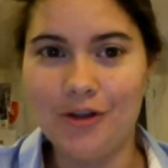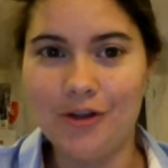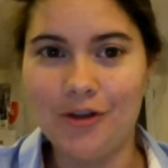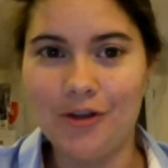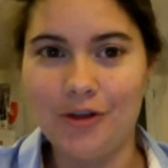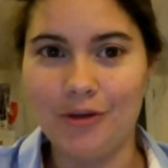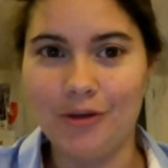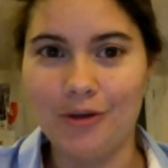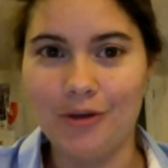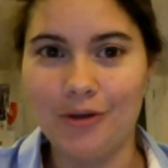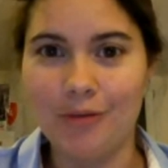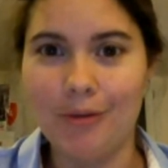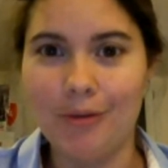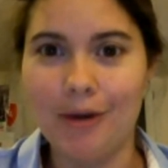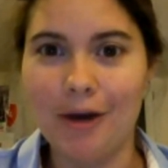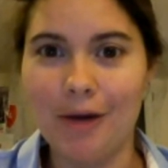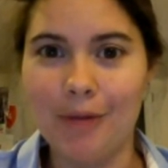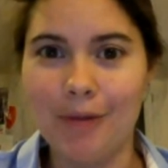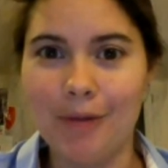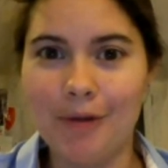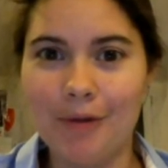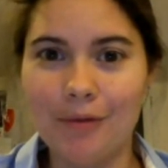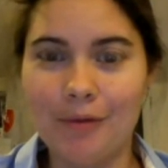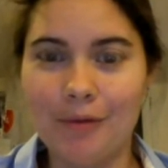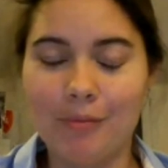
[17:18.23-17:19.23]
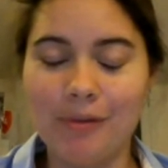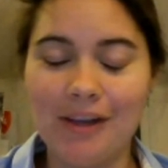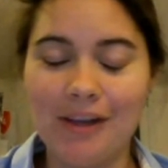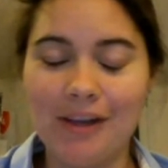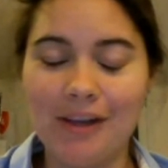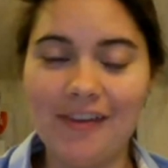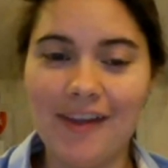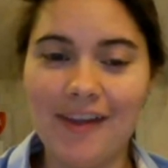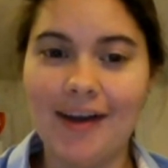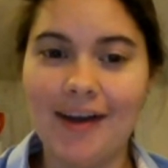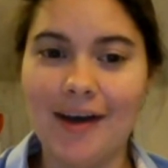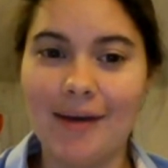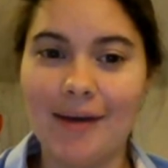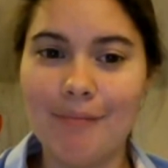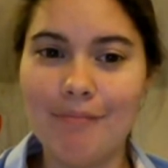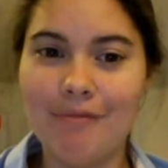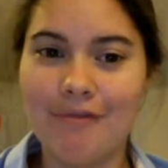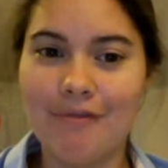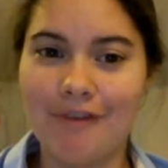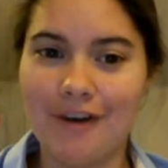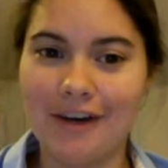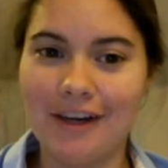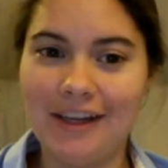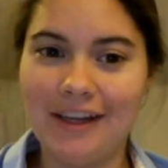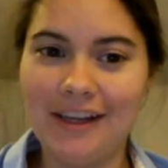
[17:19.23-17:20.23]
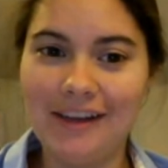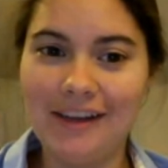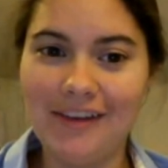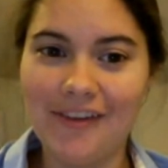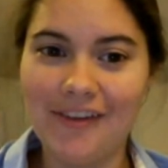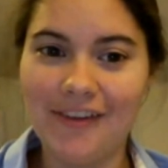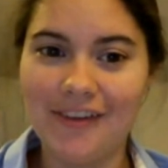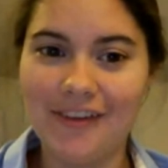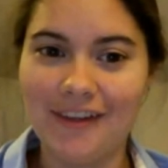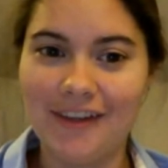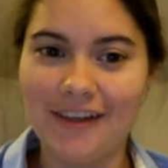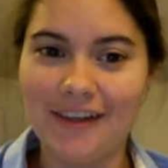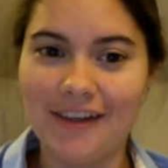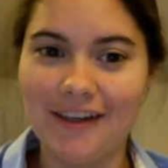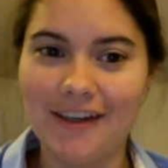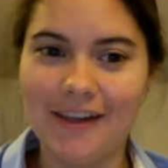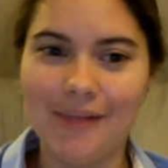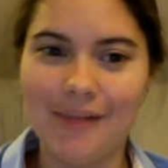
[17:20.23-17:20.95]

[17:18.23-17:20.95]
your apartment will be set up very easily.